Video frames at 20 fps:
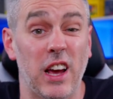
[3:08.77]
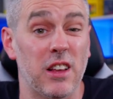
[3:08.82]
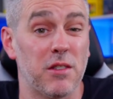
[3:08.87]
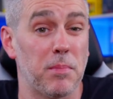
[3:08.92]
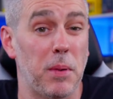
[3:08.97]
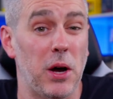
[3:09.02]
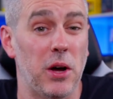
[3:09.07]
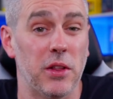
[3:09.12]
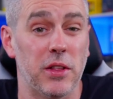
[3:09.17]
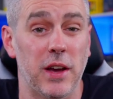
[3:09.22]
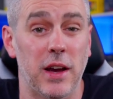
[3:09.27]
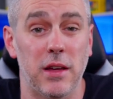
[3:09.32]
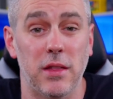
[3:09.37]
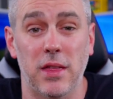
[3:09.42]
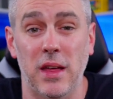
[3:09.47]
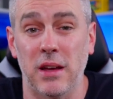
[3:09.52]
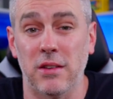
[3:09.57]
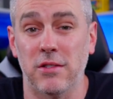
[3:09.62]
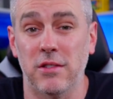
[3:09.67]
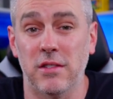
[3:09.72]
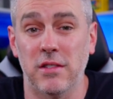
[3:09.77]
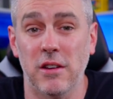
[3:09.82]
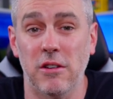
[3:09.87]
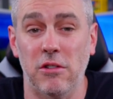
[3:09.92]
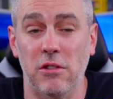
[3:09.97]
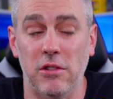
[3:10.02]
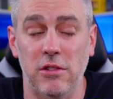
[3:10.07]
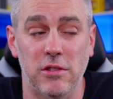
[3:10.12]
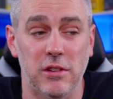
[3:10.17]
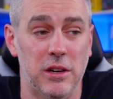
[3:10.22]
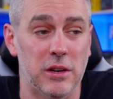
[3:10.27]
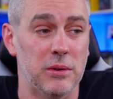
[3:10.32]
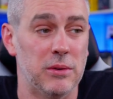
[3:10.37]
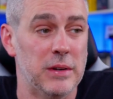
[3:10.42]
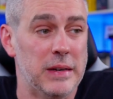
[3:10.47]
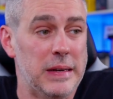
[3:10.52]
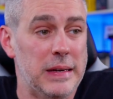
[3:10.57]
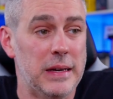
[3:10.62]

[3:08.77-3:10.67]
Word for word: as part of the 8000 series, so